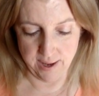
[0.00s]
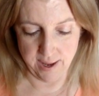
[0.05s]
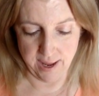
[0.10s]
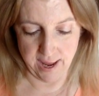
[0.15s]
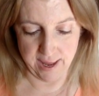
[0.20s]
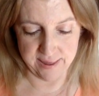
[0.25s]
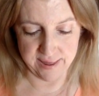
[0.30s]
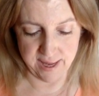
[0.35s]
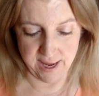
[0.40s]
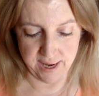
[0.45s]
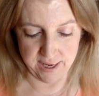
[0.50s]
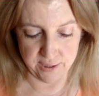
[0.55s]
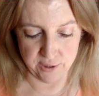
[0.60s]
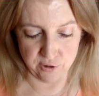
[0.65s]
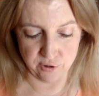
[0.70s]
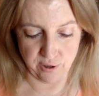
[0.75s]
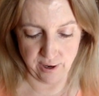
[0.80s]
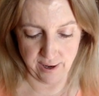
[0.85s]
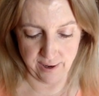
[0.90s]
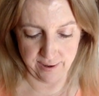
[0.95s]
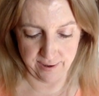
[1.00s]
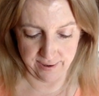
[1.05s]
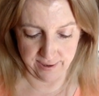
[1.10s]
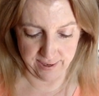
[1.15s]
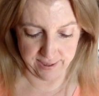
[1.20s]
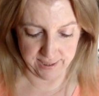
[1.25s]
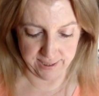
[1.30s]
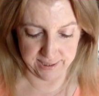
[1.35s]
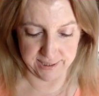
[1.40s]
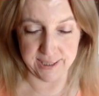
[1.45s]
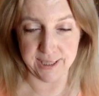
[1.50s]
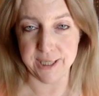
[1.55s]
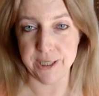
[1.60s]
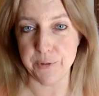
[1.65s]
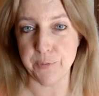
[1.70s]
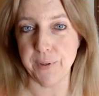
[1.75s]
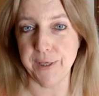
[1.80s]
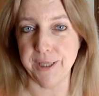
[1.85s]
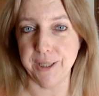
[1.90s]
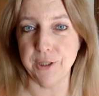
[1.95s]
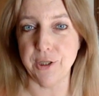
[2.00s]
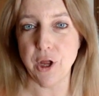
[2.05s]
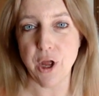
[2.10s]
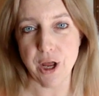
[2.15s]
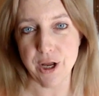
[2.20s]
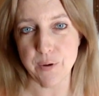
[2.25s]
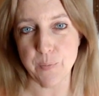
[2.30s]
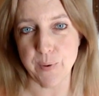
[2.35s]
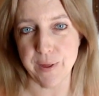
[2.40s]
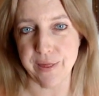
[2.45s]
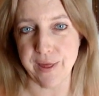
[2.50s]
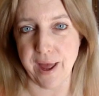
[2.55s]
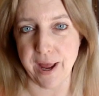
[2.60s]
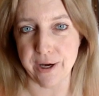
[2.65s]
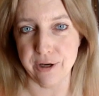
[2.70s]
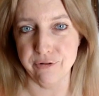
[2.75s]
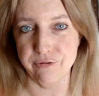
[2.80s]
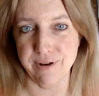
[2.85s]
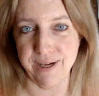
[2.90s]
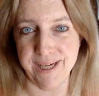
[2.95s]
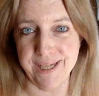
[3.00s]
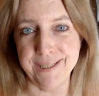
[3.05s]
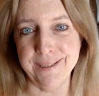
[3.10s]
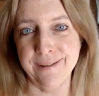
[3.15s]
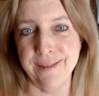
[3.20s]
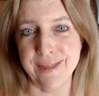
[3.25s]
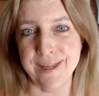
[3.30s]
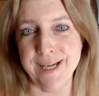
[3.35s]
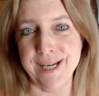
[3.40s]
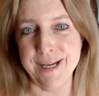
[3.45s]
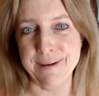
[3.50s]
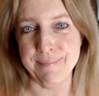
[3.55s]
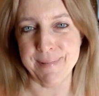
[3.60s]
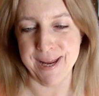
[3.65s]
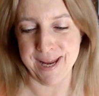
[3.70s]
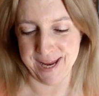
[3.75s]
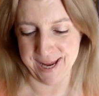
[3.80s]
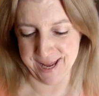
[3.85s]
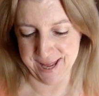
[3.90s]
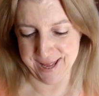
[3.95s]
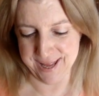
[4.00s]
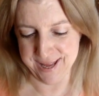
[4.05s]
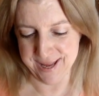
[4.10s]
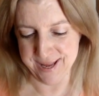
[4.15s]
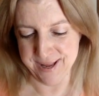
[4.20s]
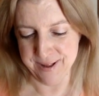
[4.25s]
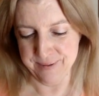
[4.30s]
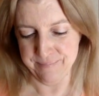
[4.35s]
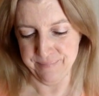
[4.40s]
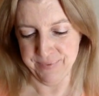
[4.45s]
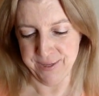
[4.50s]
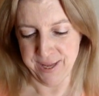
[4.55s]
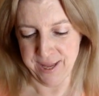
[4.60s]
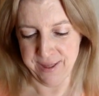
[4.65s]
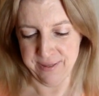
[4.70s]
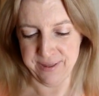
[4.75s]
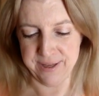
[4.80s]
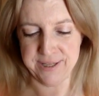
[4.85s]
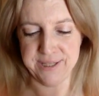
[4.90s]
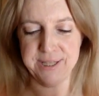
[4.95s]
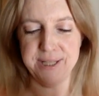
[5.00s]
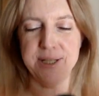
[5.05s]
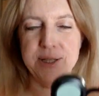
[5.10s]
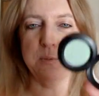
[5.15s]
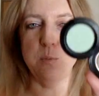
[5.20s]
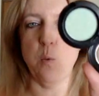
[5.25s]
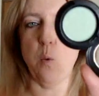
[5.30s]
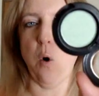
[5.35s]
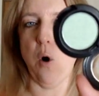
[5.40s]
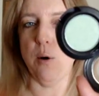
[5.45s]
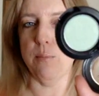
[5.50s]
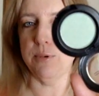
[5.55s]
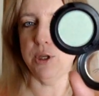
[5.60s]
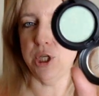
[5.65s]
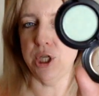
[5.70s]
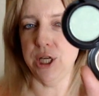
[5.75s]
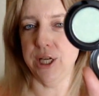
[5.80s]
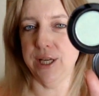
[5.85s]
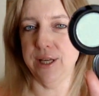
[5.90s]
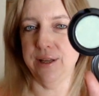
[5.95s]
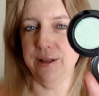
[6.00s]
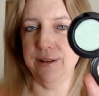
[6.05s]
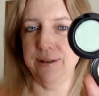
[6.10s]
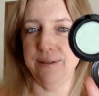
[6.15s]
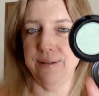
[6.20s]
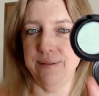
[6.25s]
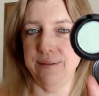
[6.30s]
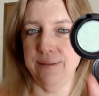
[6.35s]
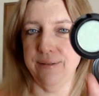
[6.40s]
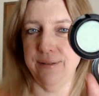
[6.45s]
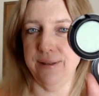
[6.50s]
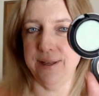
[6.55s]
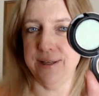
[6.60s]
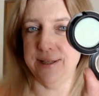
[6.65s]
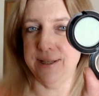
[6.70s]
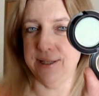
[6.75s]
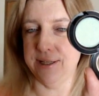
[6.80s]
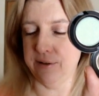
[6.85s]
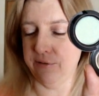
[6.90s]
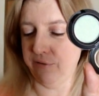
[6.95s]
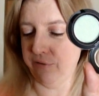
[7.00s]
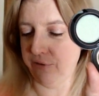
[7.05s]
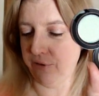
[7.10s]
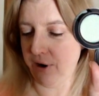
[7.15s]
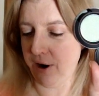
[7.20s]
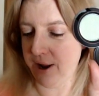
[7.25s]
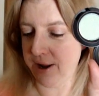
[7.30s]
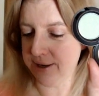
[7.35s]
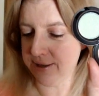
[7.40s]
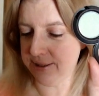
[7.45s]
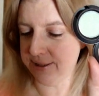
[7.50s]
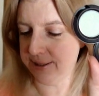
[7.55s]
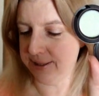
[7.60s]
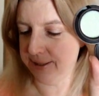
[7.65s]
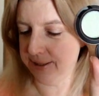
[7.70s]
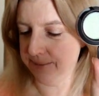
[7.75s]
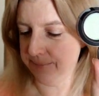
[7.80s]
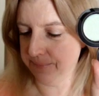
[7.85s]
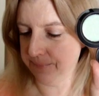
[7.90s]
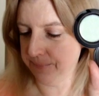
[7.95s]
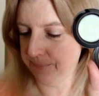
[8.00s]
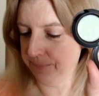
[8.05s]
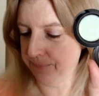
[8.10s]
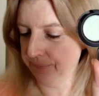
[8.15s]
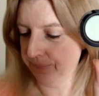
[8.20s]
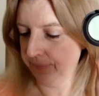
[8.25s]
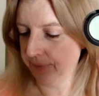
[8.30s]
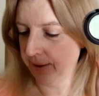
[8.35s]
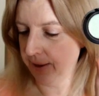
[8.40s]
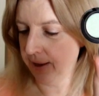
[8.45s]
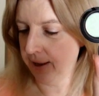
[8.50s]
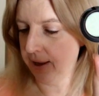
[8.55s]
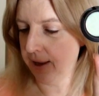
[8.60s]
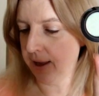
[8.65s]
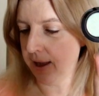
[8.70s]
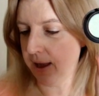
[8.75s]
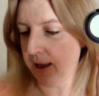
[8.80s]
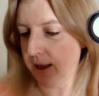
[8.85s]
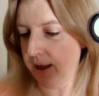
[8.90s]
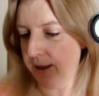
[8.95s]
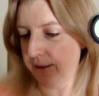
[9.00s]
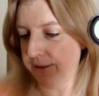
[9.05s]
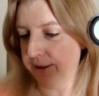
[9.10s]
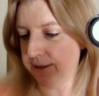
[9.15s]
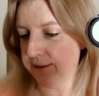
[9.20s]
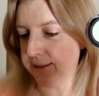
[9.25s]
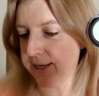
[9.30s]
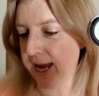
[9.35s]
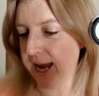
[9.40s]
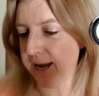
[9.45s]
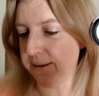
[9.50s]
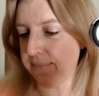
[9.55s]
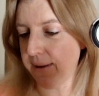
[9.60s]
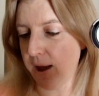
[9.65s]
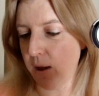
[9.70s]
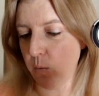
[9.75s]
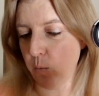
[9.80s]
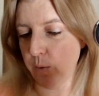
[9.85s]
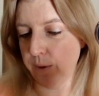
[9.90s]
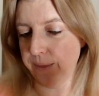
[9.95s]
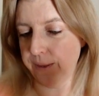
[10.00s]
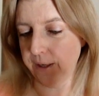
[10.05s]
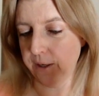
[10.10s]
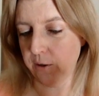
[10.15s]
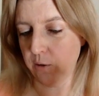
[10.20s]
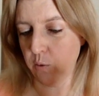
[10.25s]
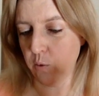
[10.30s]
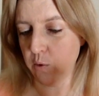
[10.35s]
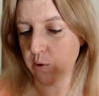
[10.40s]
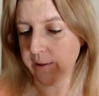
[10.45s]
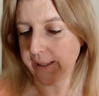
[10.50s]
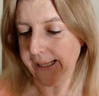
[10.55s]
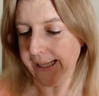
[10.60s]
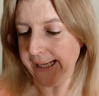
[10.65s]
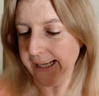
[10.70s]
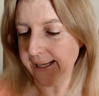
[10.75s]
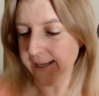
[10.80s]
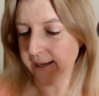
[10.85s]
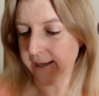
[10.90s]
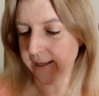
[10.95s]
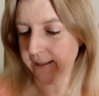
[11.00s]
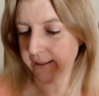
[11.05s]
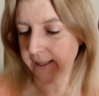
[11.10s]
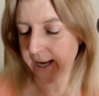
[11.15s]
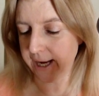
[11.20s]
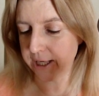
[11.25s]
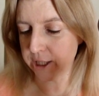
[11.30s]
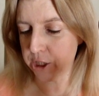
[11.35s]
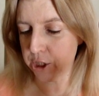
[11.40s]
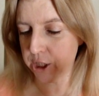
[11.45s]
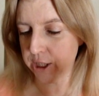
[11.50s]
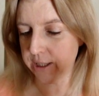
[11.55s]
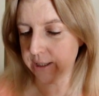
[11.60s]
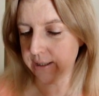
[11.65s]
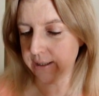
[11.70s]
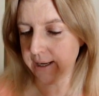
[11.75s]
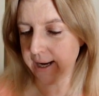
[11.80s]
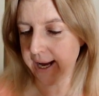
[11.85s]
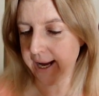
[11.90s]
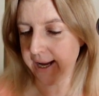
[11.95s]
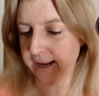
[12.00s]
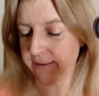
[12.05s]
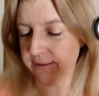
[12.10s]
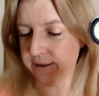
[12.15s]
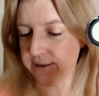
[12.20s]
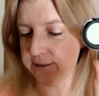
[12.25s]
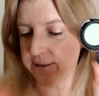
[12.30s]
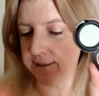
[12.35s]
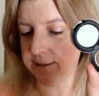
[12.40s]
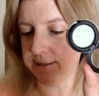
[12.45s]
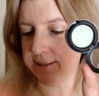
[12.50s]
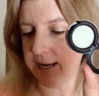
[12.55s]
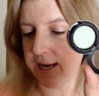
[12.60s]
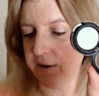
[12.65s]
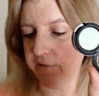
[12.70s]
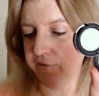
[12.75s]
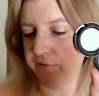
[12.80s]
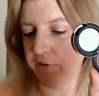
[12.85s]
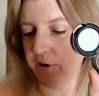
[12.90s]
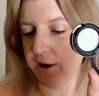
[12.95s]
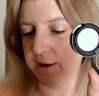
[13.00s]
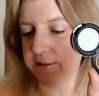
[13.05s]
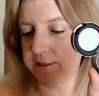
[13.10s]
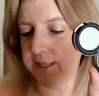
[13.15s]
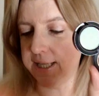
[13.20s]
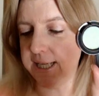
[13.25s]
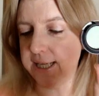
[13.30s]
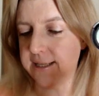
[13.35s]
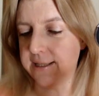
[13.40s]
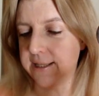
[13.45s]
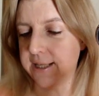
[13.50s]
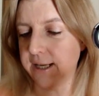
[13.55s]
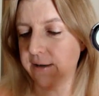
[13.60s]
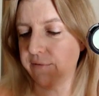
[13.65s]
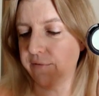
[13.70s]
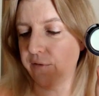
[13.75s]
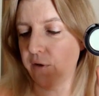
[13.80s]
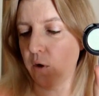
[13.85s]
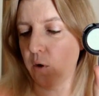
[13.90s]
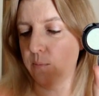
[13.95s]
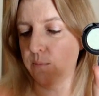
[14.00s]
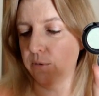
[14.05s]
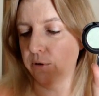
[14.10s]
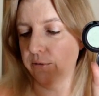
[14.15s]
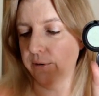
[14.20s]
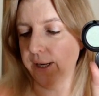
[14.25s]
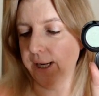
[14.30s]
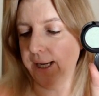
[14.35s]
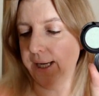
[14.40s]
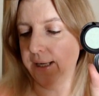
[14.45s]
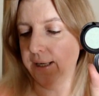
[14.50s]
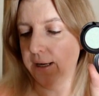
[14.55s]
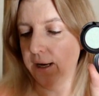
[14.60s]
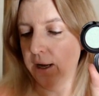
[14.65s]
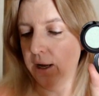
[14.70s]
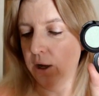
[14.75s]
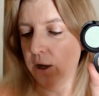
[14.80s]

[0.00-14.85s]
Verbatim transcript: And then continuing along with our green theme here, this is Warm Chill. This is a frost. Uh, this came out with the Cool Heat collection and this is a frosty seafoam green